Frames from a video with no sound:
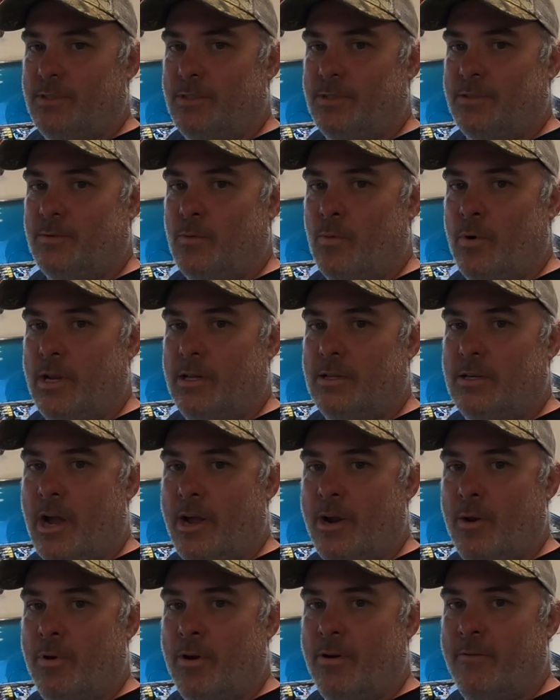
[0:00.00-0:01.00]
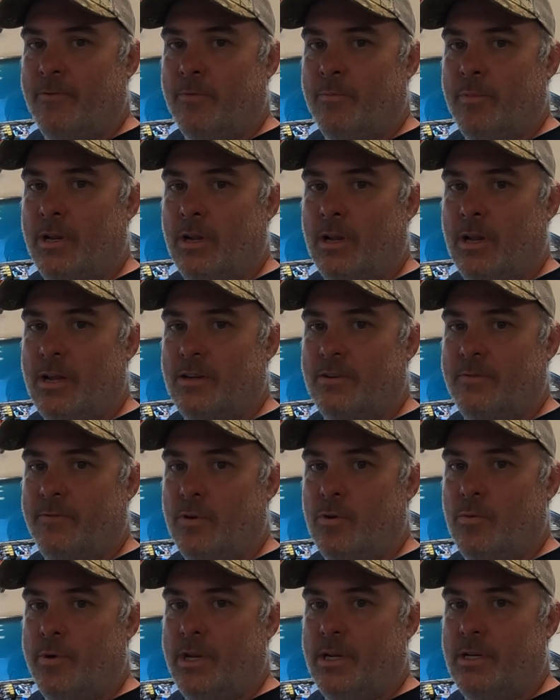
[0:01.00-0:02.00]
Just the way it's kind of been for me the last
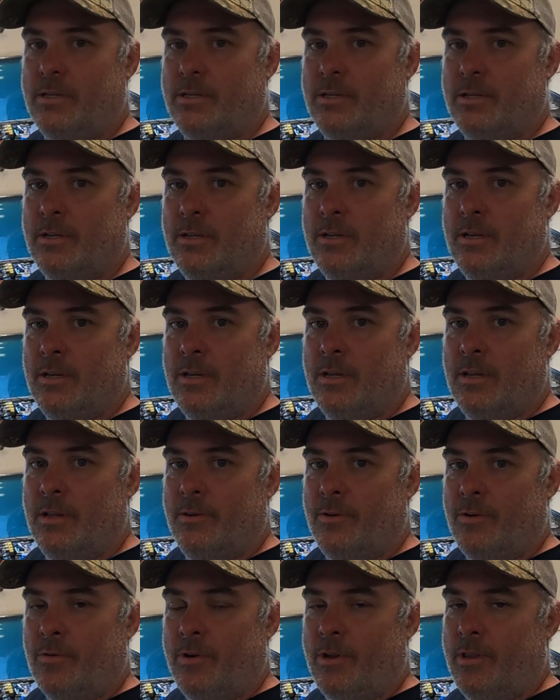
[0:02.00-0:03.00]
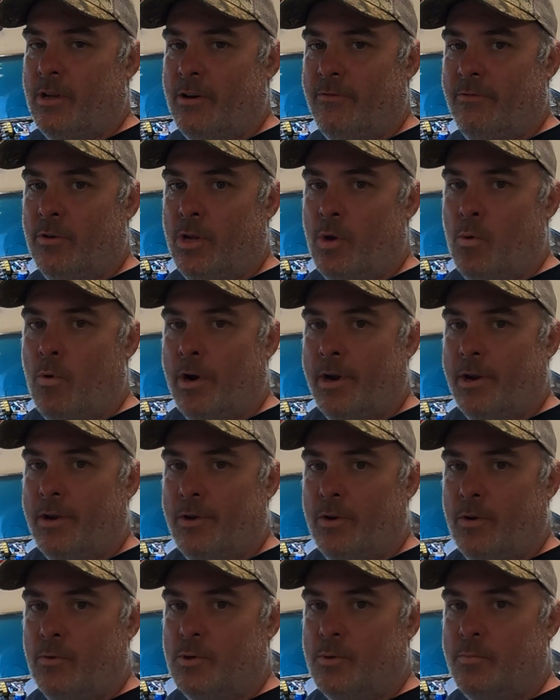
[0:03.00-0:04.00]
few weeks. The only thing I really
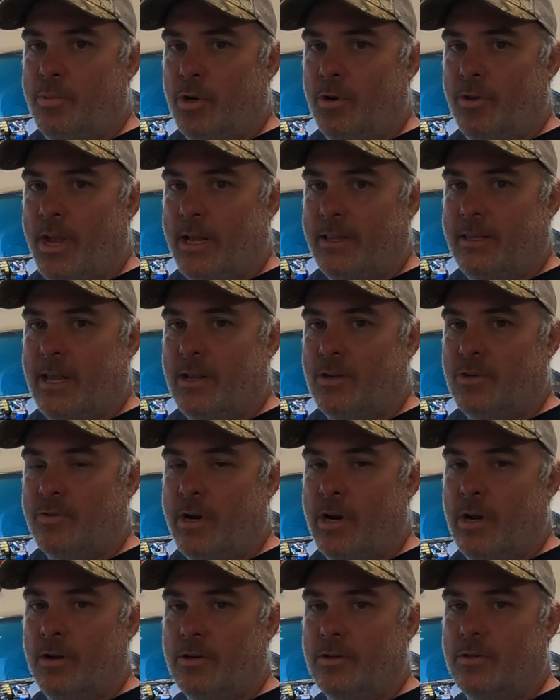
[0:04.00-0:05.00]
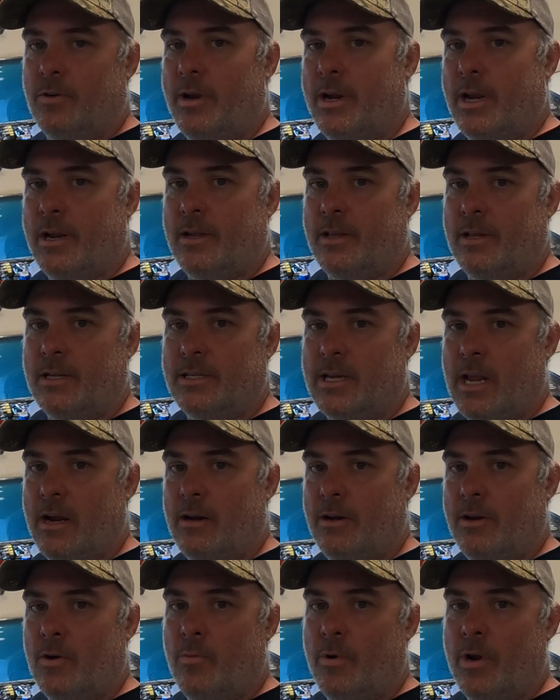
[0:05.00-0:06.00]
wanted to do is build out that trailer so I get it
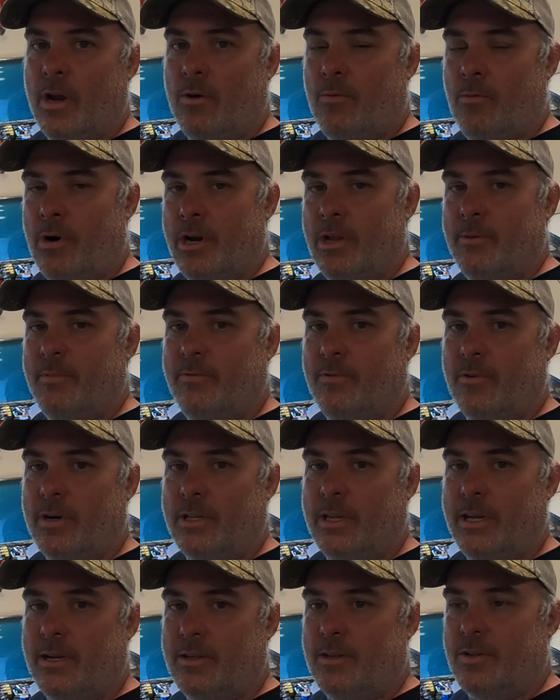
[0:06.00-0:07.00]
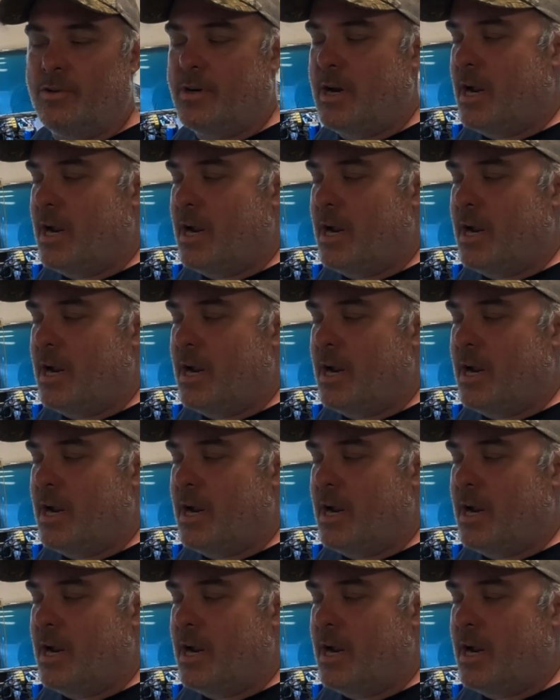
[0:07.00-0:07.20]
exactly the way I want it before I take it to